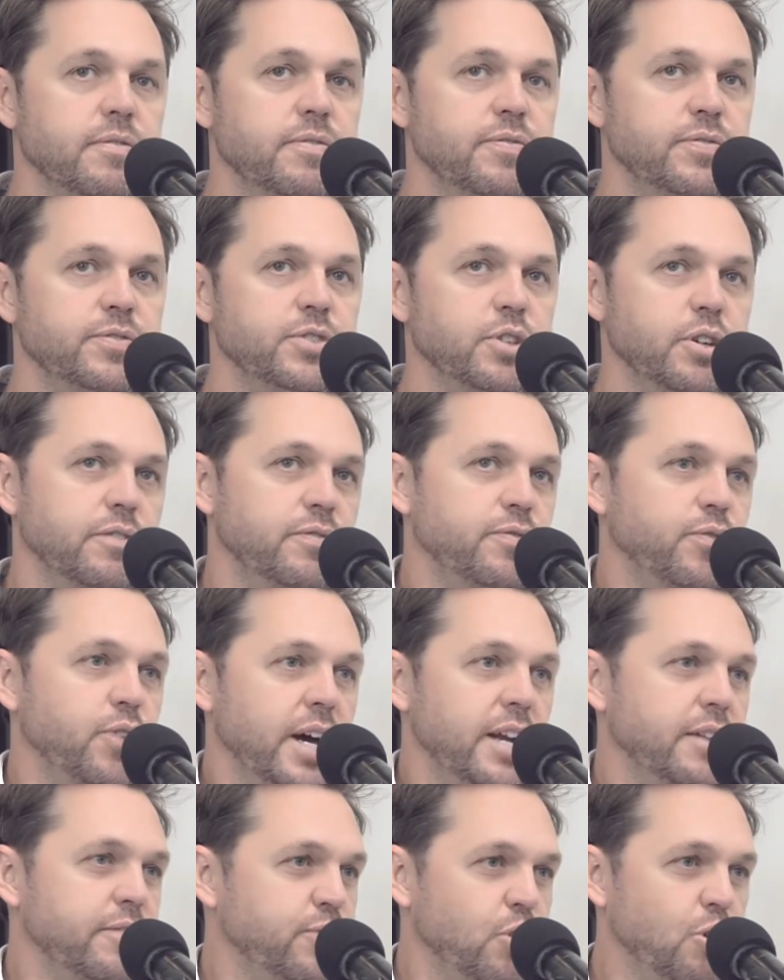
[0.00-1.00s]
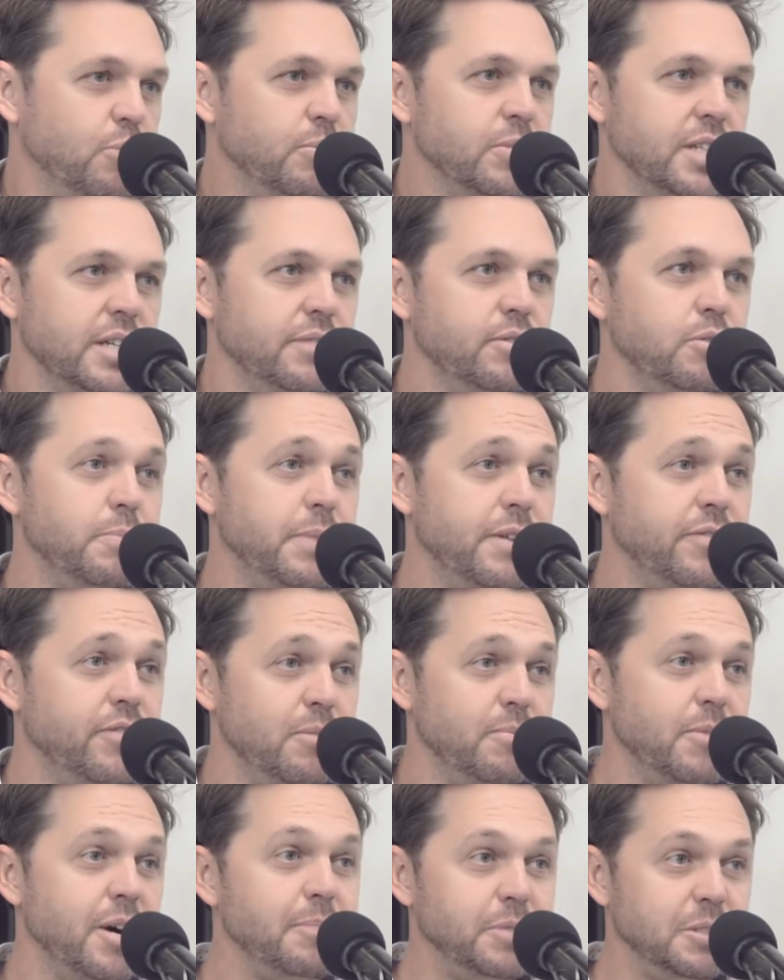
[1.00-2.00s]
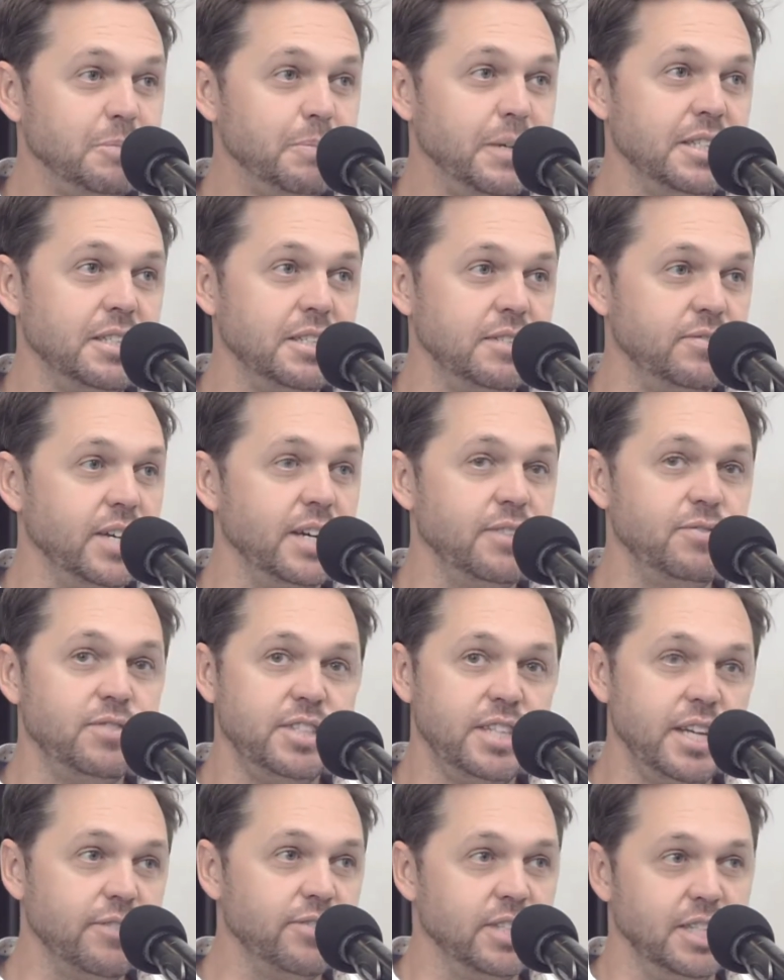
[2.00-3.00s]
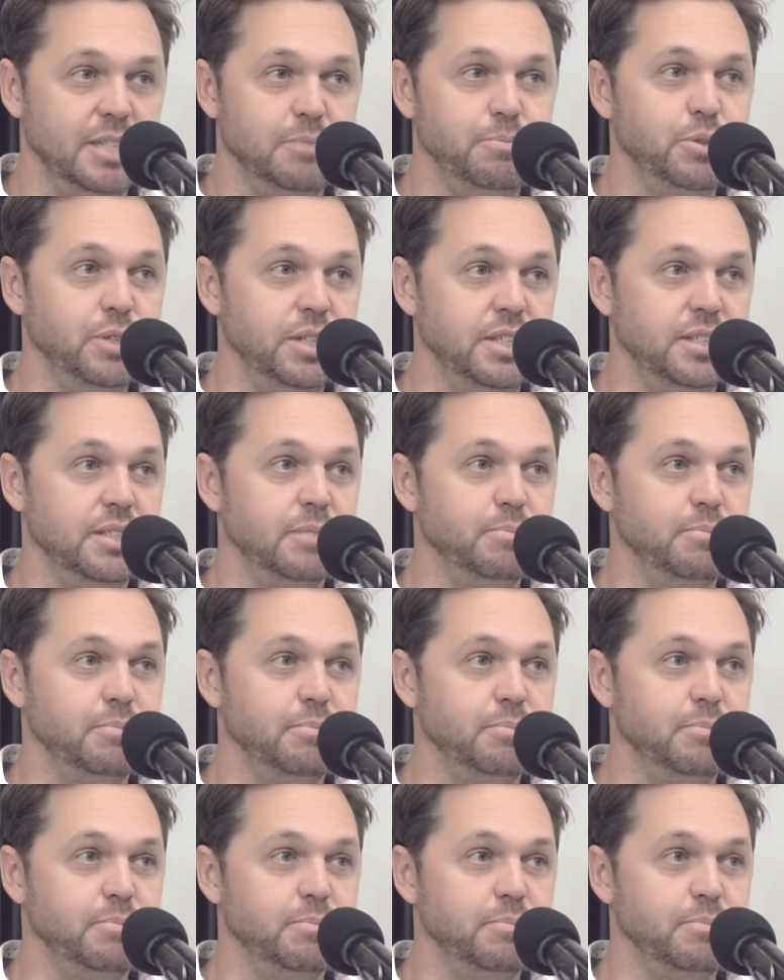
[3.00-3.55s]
sort of at a formal level. But from my perspective, they've definitely put in the